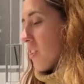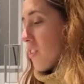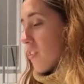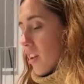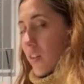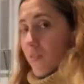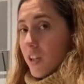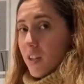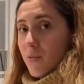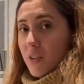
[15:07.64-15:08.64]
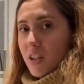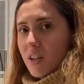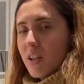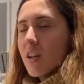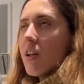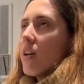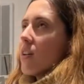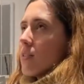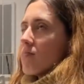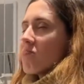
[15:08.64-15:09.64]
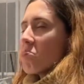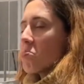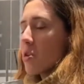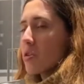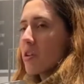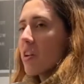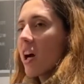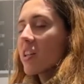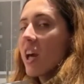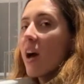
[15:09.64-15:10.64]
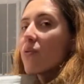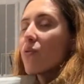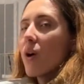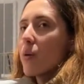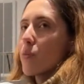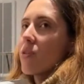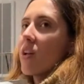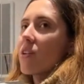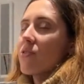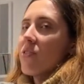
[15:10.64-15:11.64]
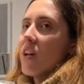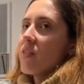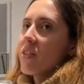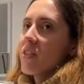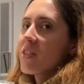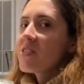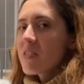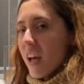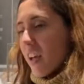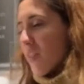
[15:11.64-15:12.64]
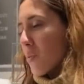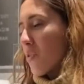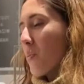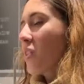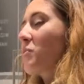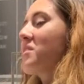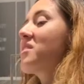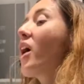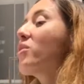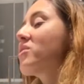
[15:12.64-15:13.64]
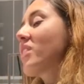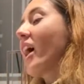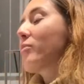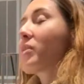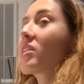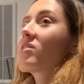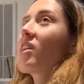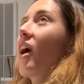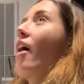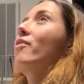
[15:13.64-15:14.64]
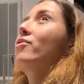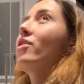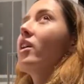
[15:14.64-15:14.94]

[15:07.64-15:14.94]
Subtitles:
This is like a vegan vanilla. Not gonna lie, they have way more like flavors in the States, which makes me so sad because they have